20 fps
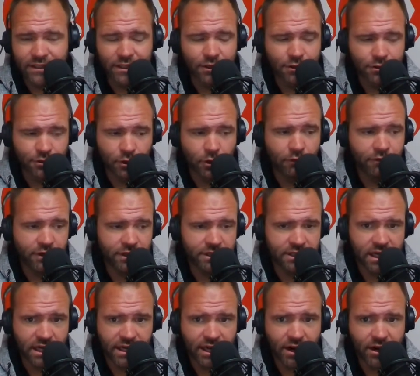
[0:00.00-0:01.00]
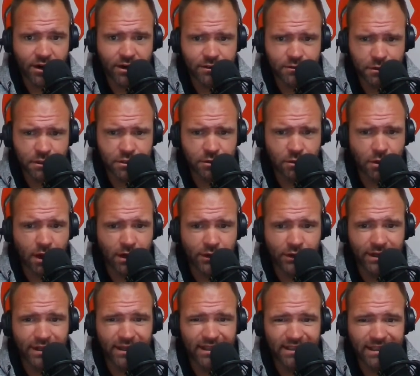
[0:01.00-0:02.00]
didn't throw for a ton of yards with
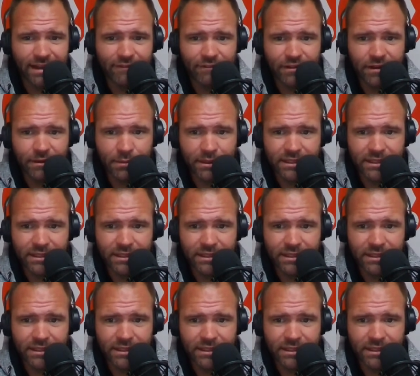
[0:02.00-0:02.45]
211,